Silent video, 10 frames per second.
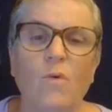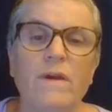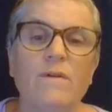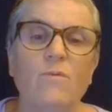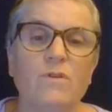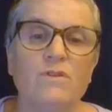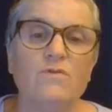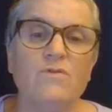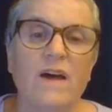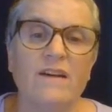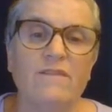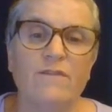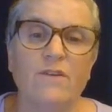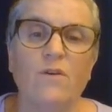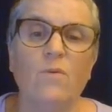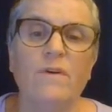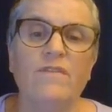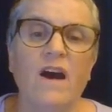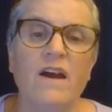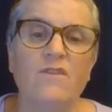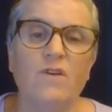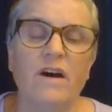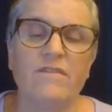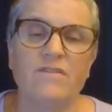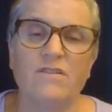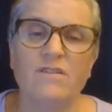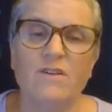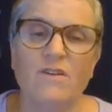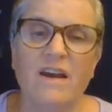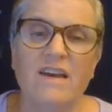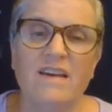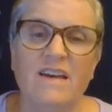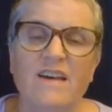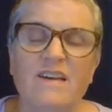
We will do that for you. We've got you covered. Okay.